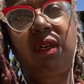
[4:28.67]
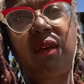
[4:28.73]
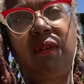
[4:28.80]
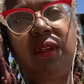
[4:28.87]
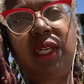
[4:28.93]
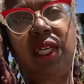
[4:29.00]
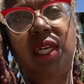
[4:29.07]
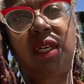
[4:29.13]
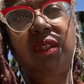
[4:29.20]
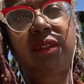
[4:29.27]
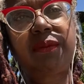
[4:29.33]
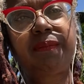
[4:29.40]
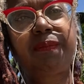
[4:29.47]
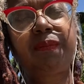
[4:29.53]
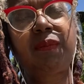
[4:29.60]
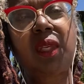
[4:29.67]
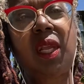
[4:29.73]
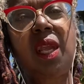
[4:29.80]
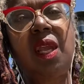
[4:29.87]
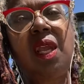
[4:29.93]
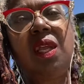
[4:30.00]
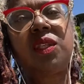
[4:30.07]
Okey-doke?
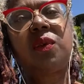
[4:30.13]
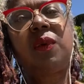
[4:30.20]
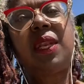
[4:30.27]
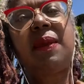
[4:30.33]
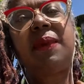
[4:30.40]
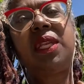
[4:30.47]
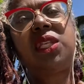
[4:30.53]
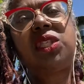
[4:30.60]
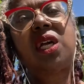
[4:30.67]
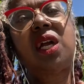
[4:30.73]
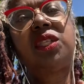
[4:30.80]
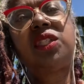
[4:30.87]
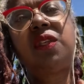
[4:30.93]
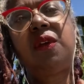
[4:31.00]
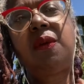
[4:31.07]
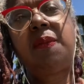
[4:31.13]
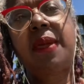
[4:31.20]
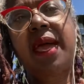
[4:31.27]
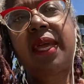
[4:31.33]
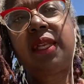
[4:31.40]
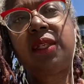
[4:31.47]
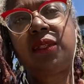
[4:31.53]
So what I'm going to talk to you
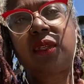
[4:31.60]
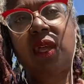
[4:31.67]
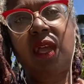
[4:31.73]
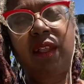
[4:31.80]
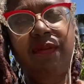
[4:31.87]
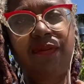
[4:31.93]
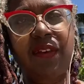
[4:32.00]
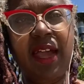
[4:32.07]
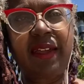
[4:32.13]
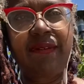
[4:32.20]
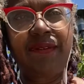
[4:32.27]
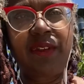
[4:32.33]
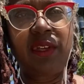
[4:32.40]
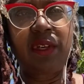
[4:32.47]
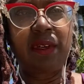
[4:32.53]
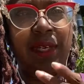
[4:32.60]
about is called 5-finger